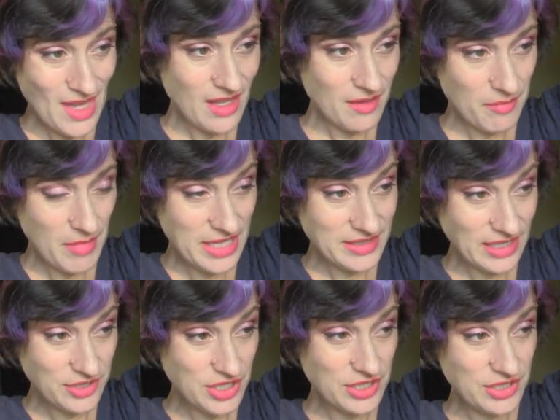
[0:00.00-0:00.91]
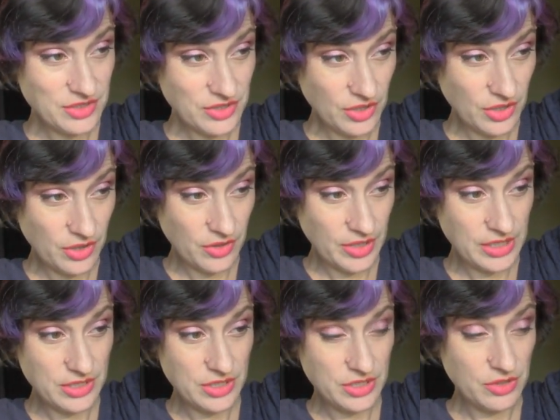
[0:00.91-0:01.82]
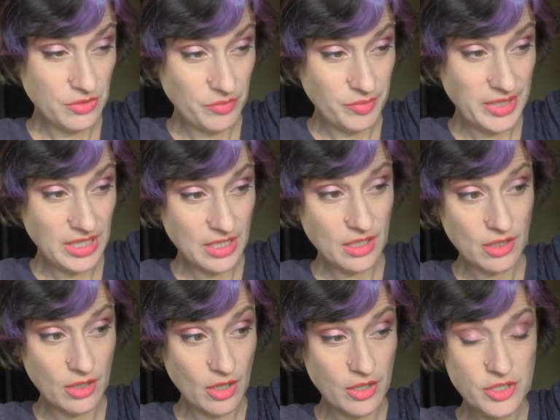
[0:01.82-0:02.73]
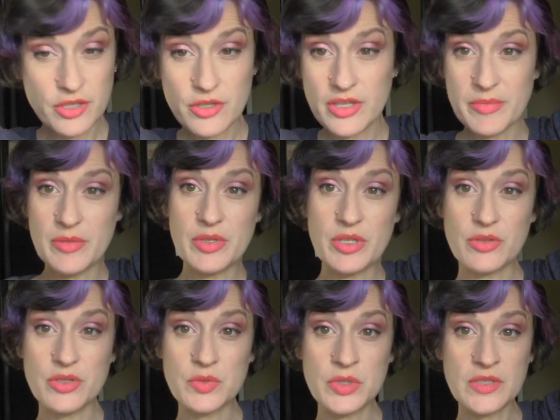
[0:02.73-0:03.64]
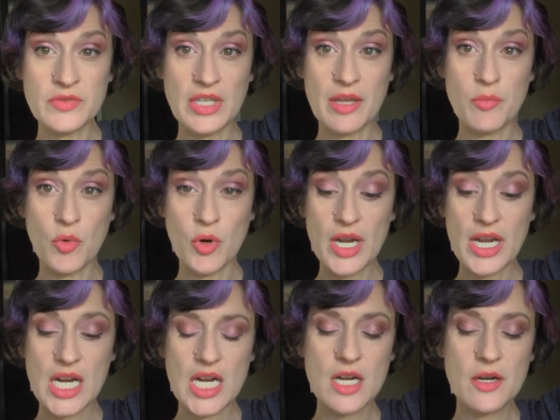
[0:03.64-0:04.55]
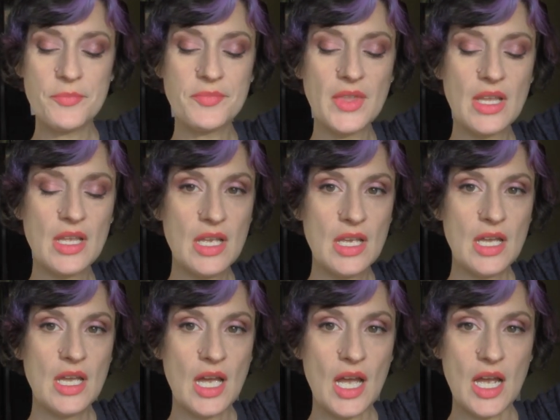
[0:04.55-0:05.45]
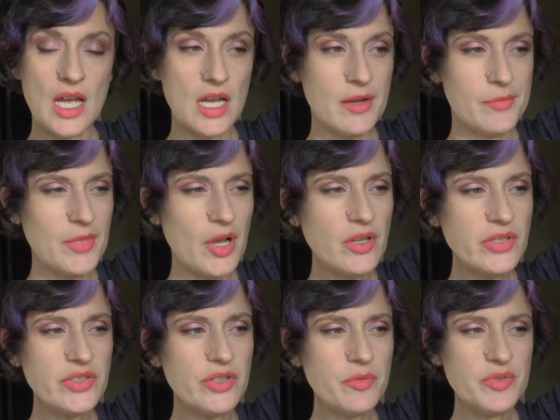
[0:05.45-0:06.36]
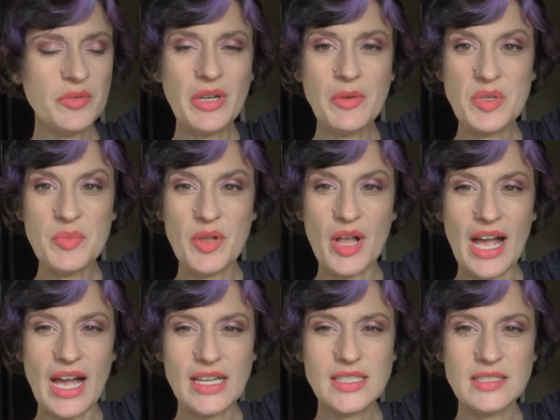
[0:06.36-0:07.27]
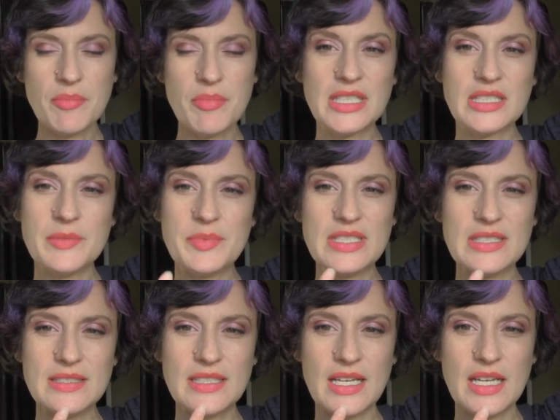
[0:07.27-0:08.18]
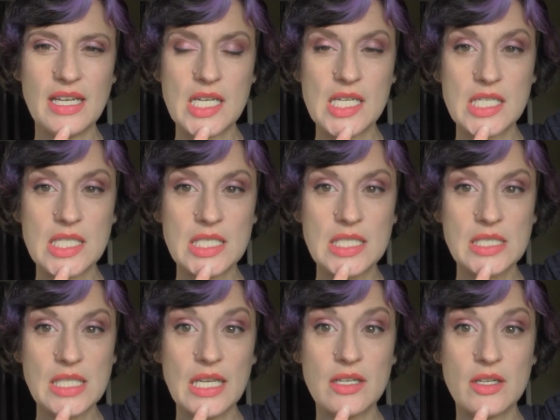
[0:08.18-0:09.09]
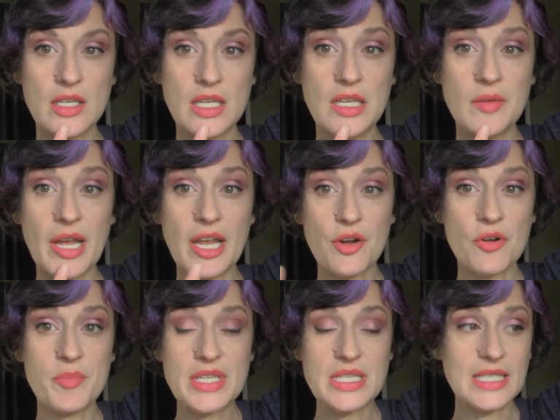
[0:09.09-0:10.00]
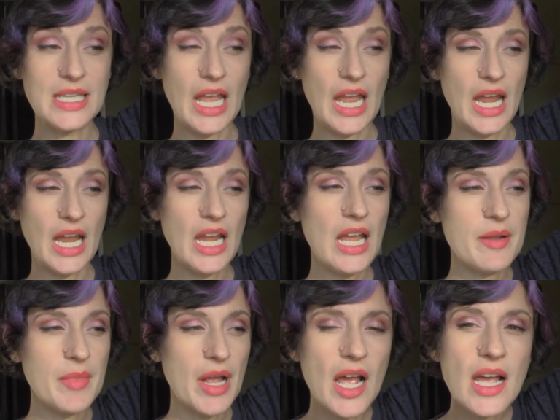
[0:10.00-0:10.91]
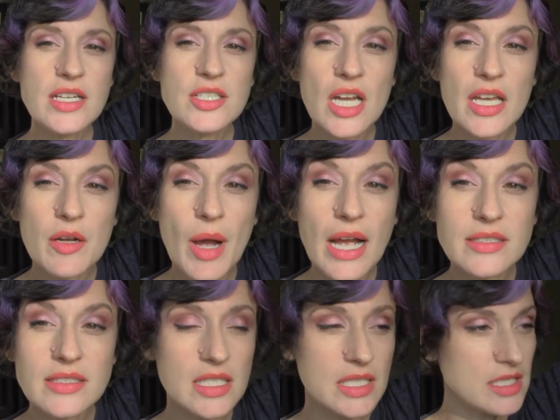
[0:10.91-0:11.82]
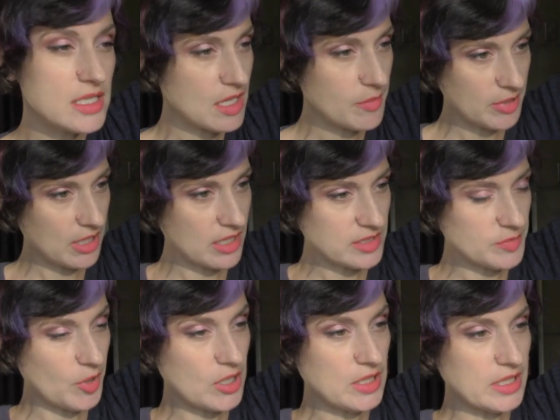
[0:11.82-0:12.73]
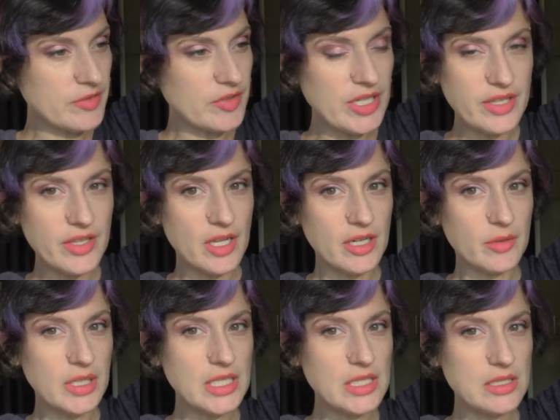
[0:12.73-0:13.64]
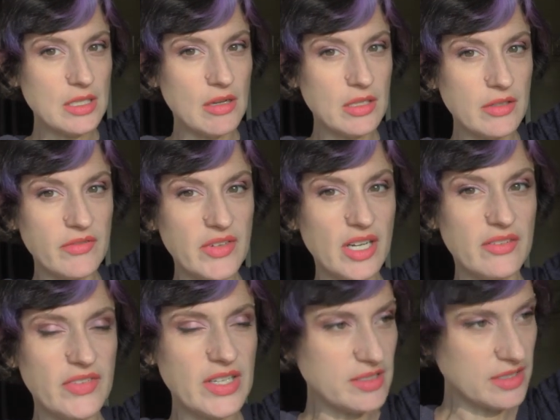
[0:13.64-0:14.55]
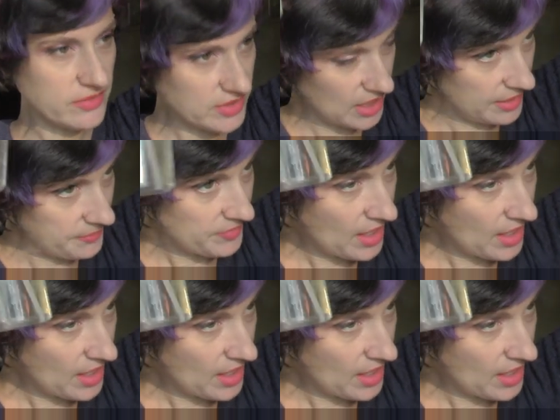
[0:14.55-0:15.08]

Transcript: my sections are going to be larger than maybe yours would if you had more hair. Also, sometimes people ask, my lipstick today is Anarchy by Urban Decay, and my eyeshadow accidentally ended up a lot sparklier than I thought it would, so I look very festive today.